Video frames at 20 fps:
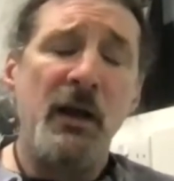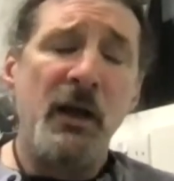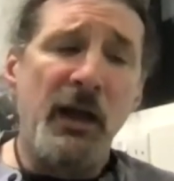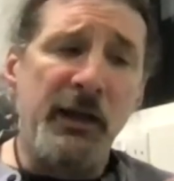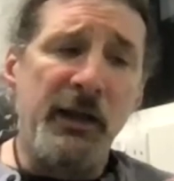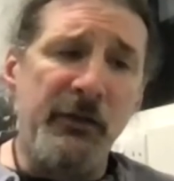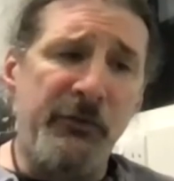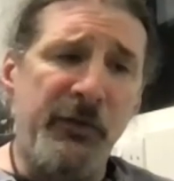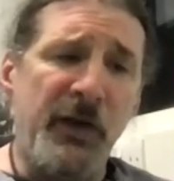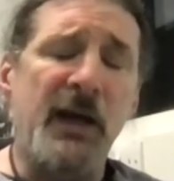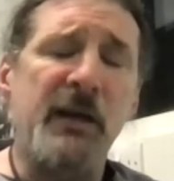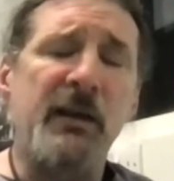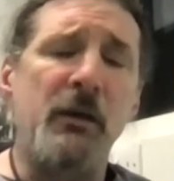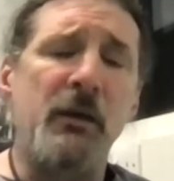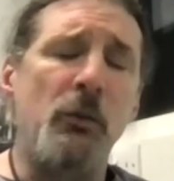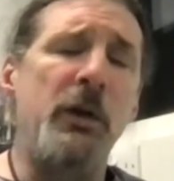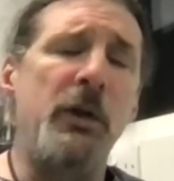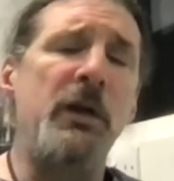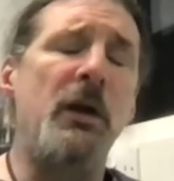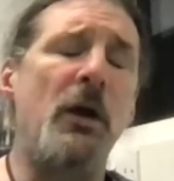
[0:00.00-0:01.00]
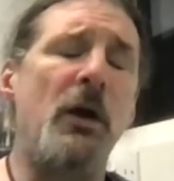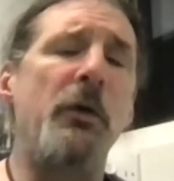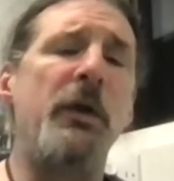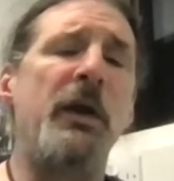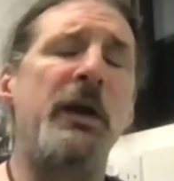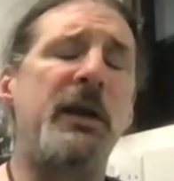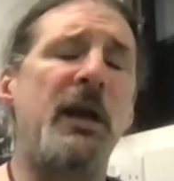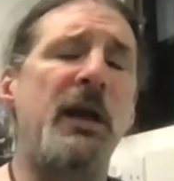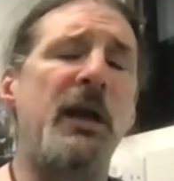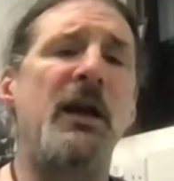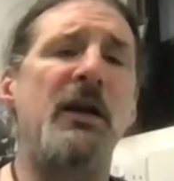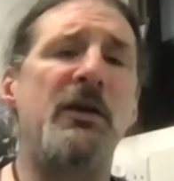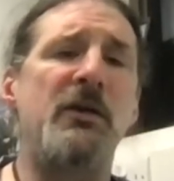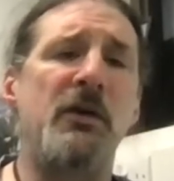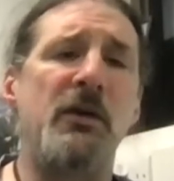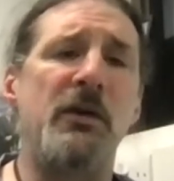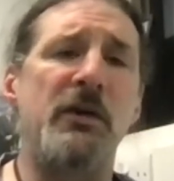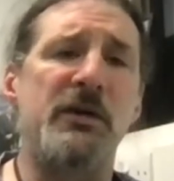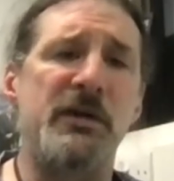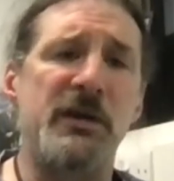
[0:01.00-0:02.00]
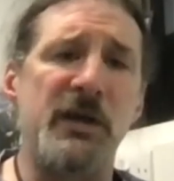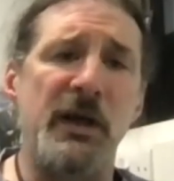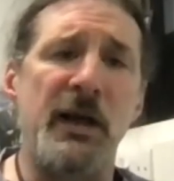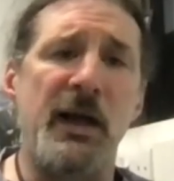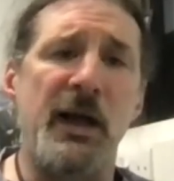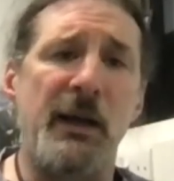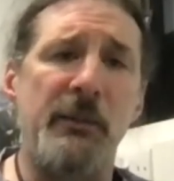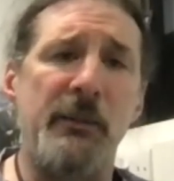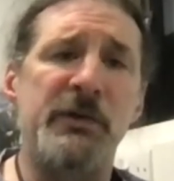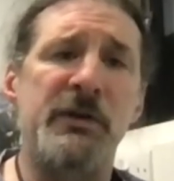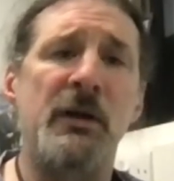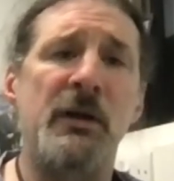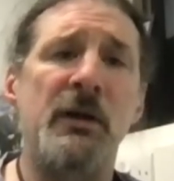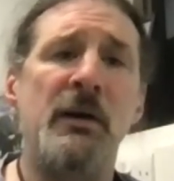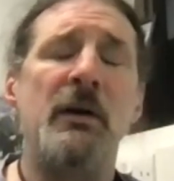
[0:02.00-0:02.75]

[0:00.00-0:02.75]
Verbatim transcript: and the fact that we know that they get to the synapse.